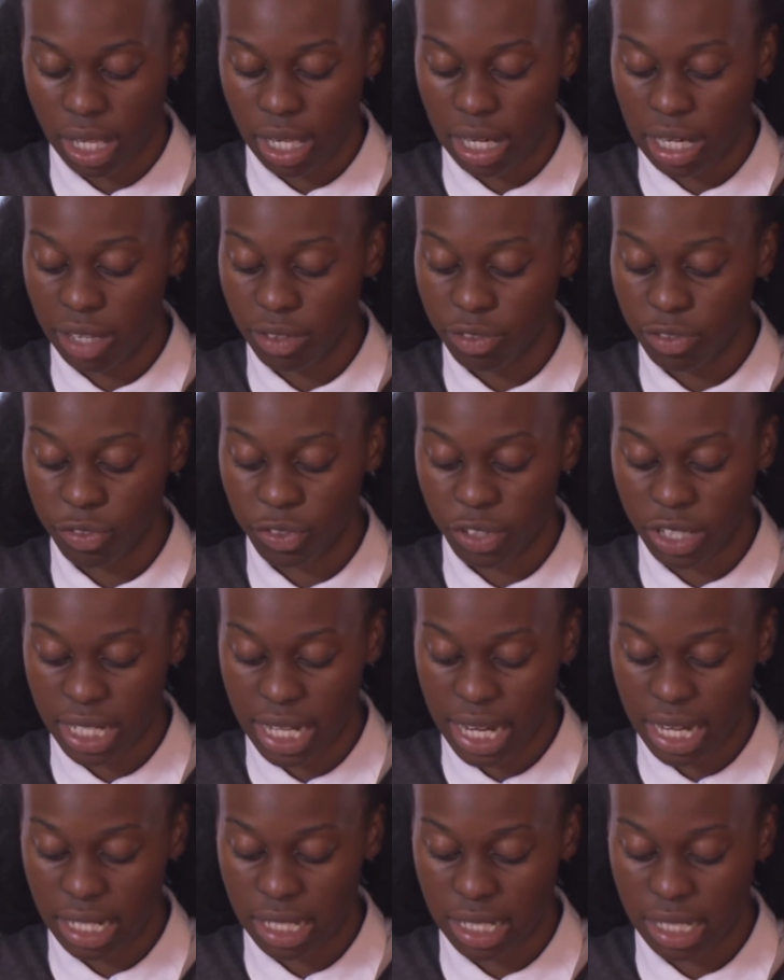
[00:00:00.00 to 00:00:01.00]
left for
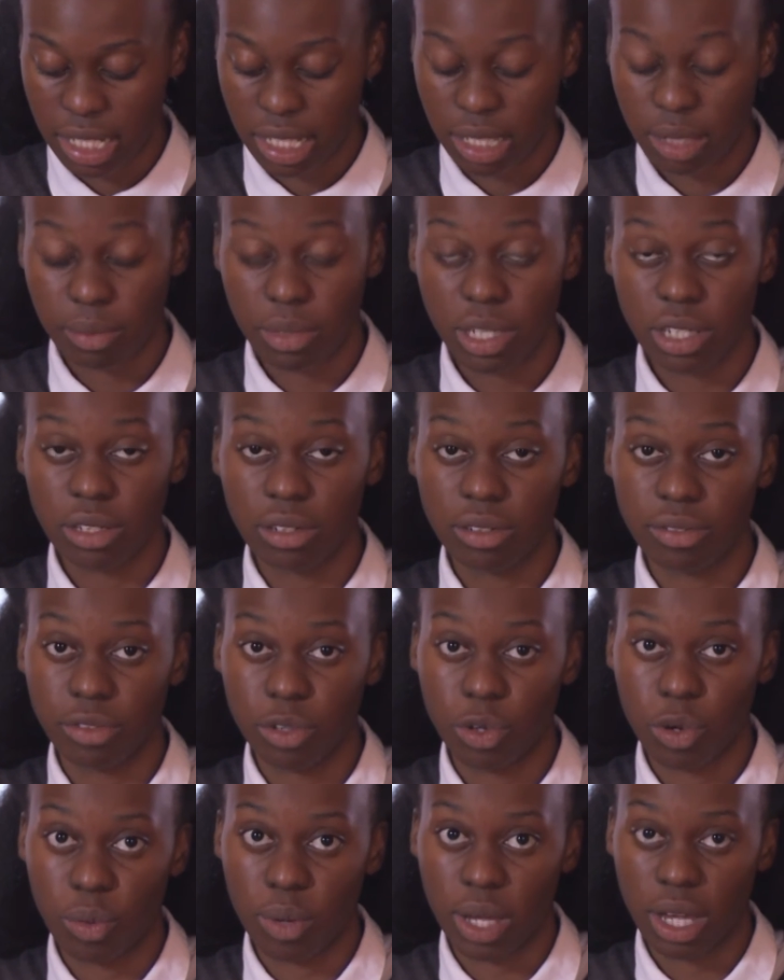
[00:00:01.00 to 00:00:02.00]
dead in the middle of
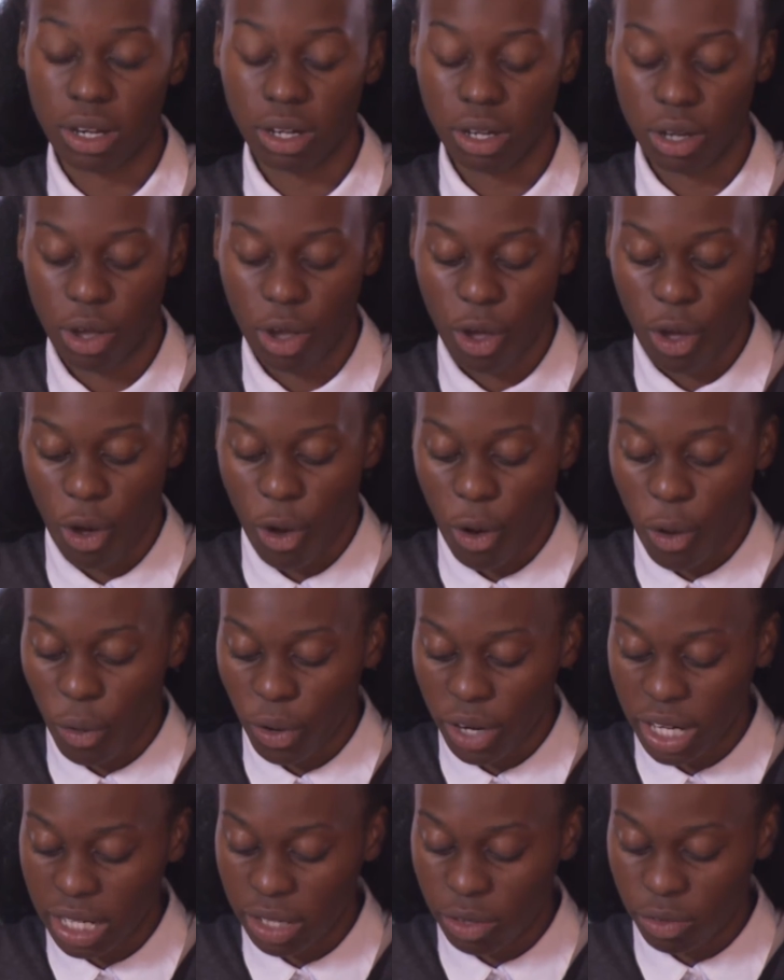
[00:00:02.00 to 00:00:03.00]
nowhere,
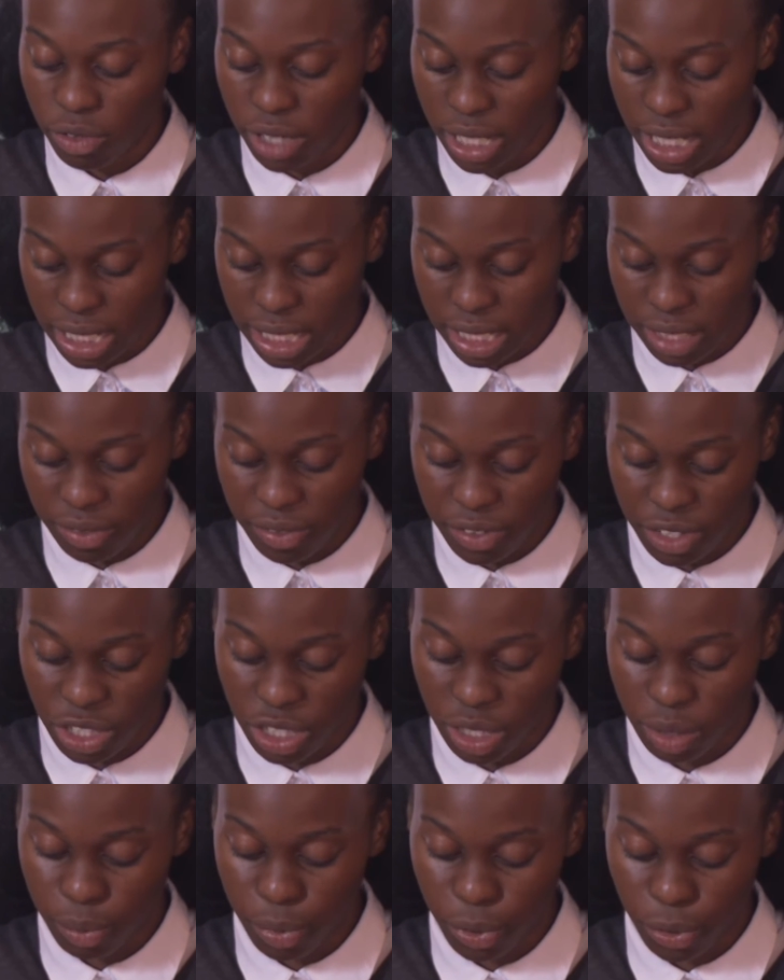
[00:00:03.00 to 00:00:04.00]
or in a rickety
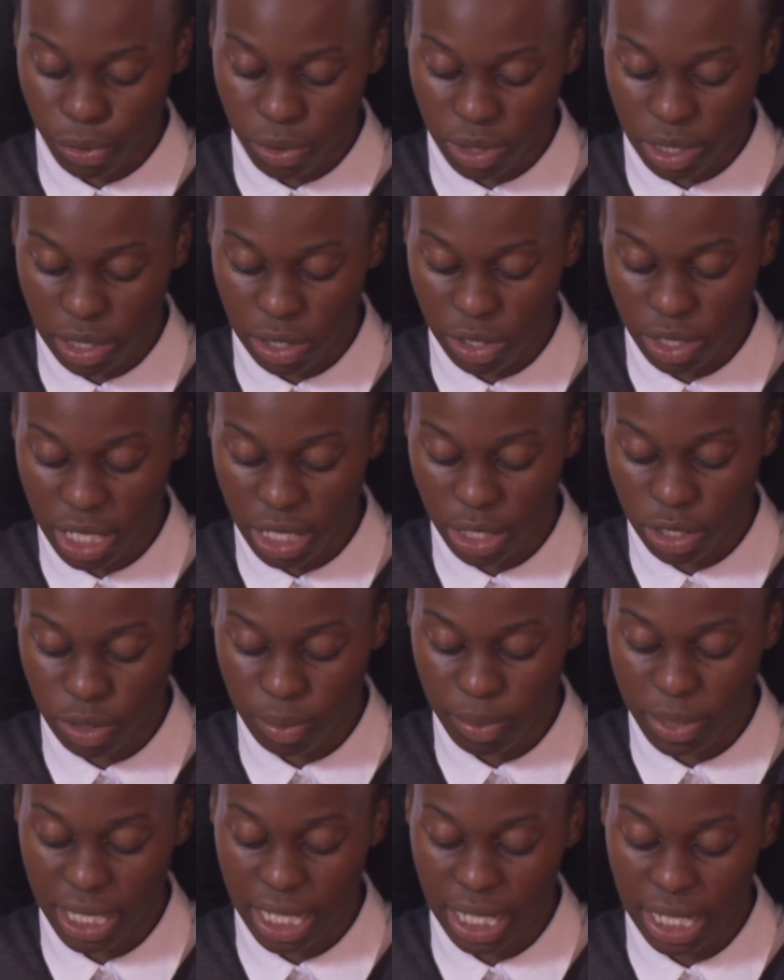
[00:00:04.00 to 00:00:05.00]
fishing boat looking to
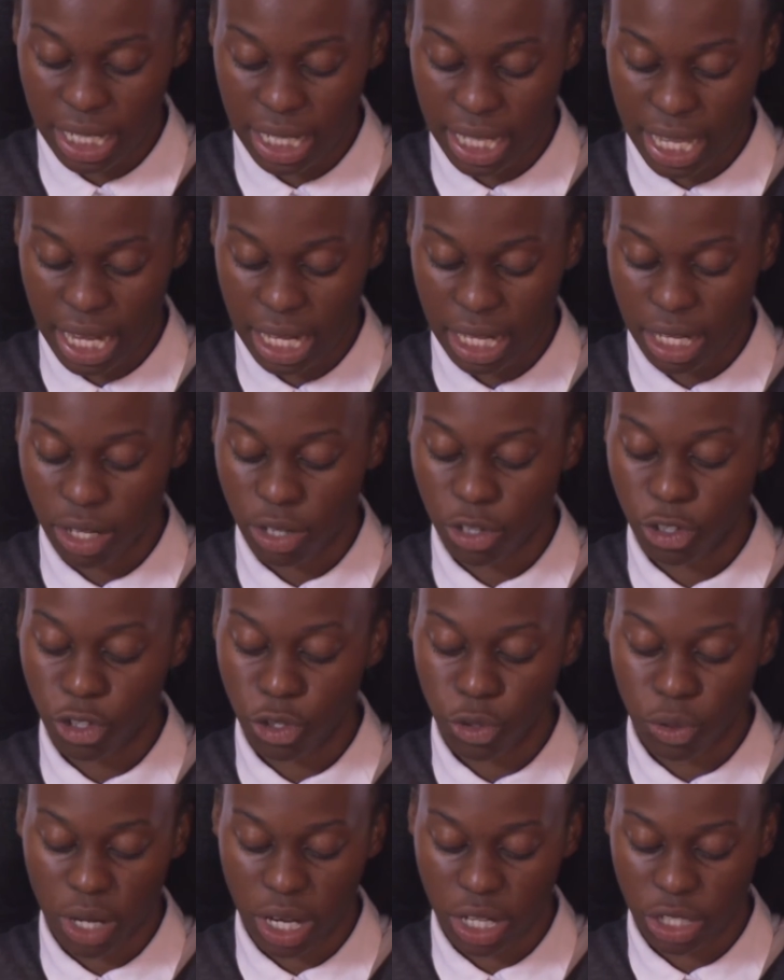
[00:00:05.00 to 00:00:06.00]
begin again in a
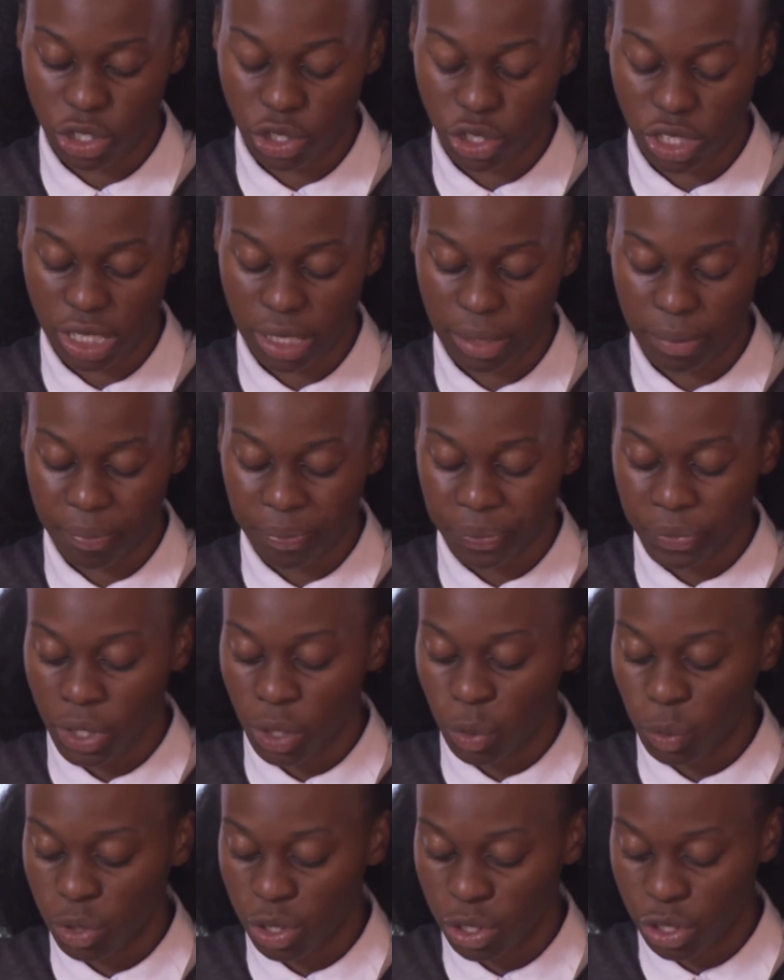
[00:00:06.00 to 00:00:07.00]
new country
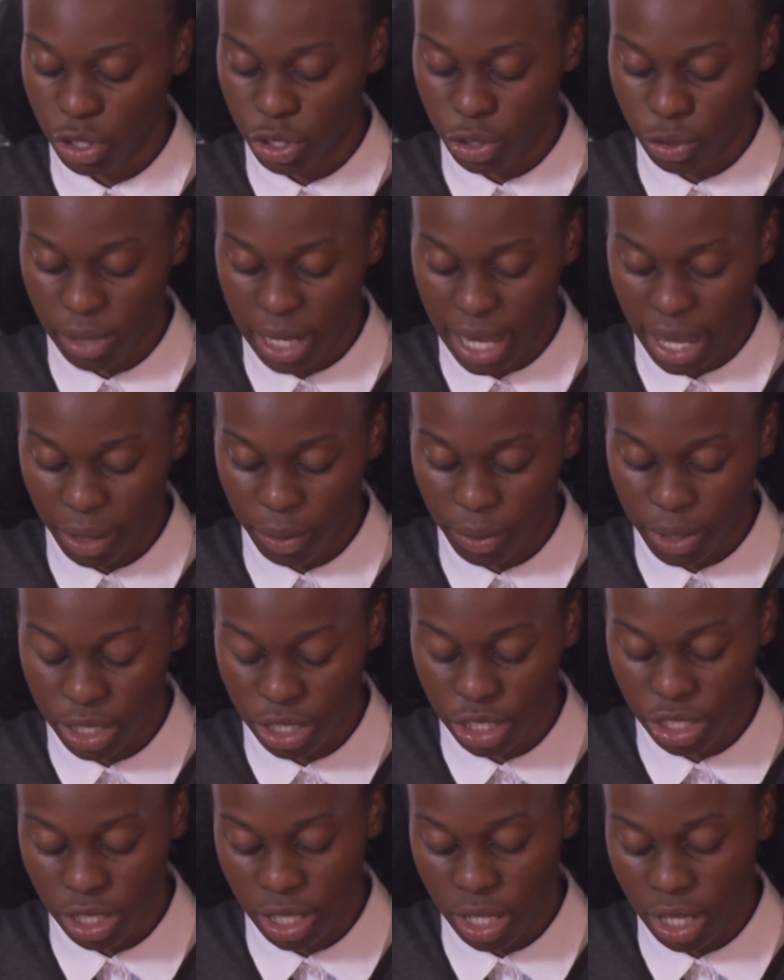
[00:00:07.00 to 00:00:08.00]
with a new
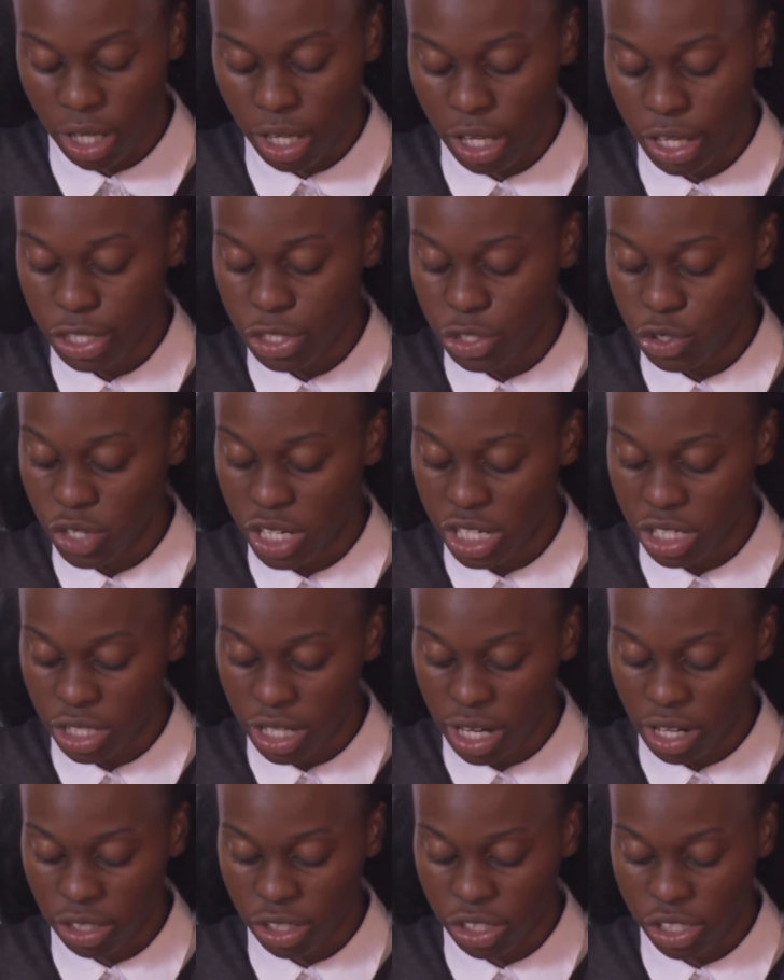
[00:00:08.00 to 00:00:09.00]
language, a strange
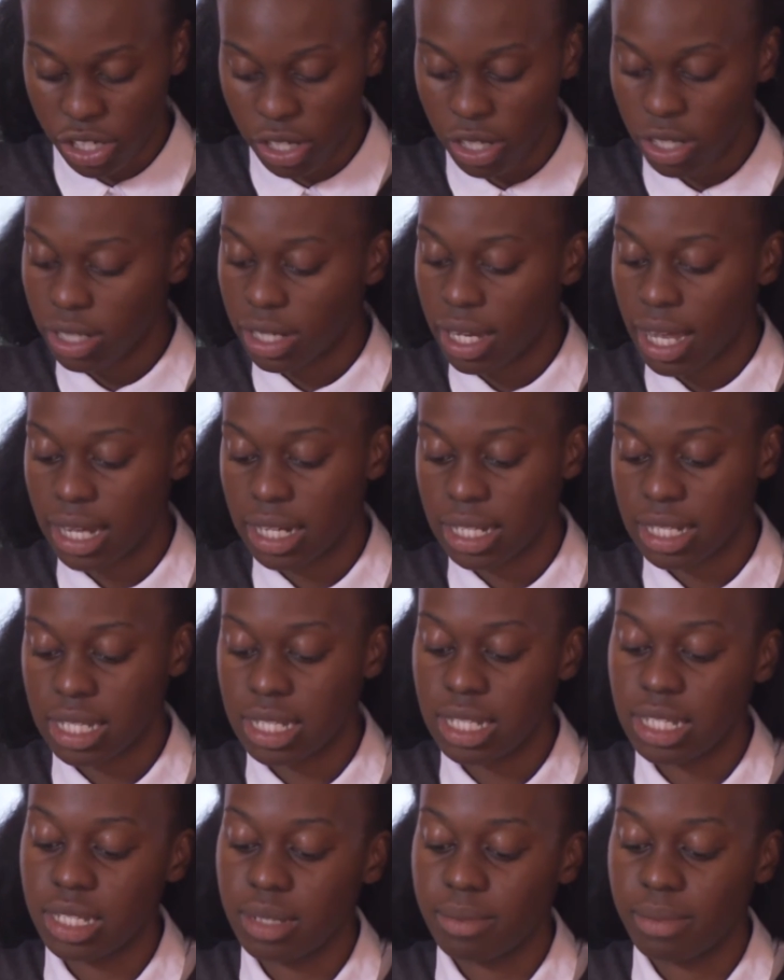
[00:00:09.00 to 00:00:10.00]
culture, and a
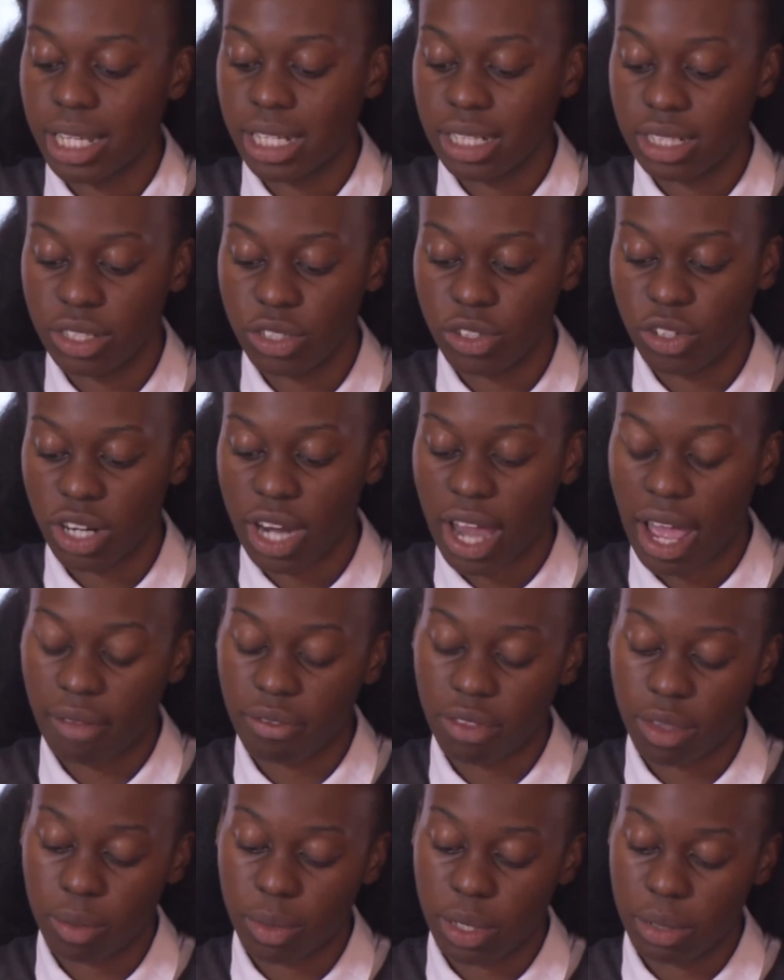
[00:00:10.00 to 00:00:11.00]
system that did not
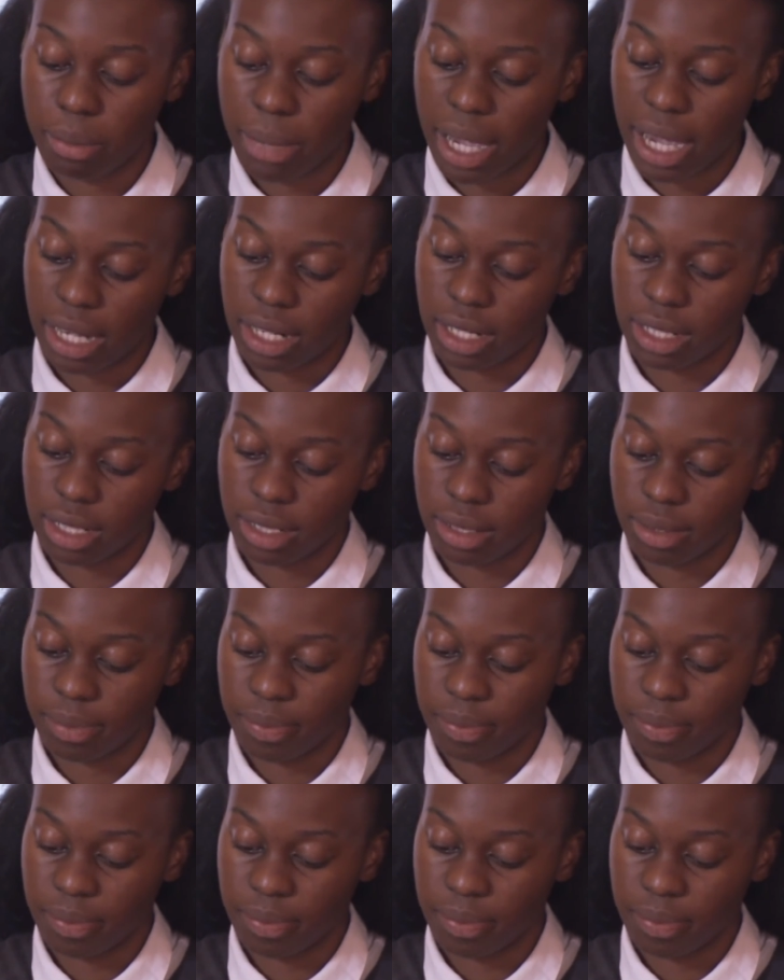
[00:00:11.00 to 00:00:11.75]
have them in mind.